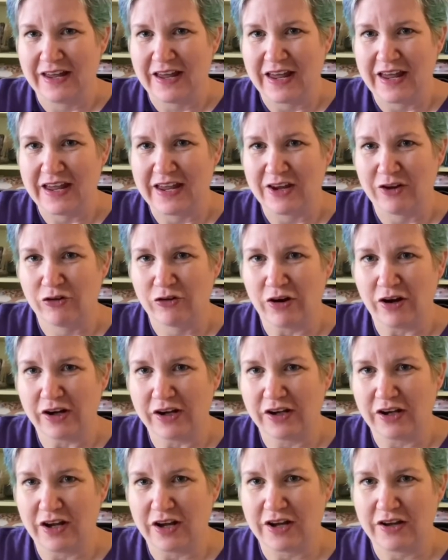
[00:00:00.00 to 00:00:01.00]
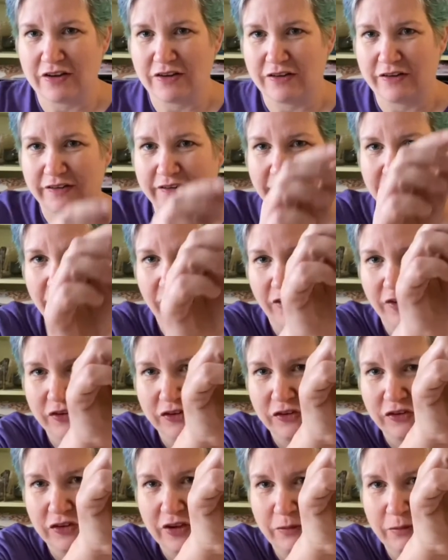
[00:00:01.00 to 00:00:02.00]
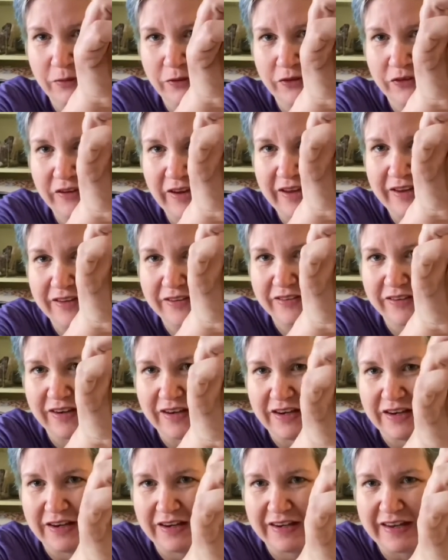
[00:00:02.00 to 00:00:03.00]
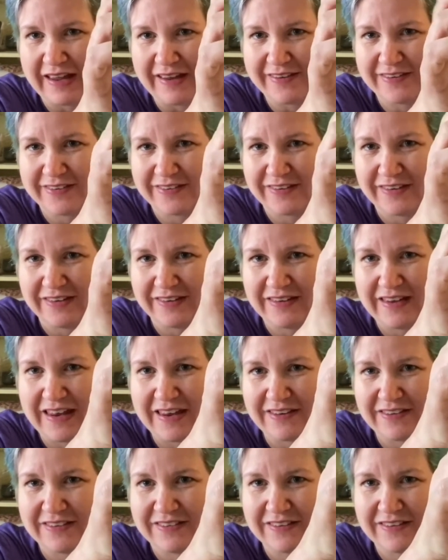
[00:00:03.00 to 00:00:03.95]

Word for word: a crocodile that also doubles as a castanet.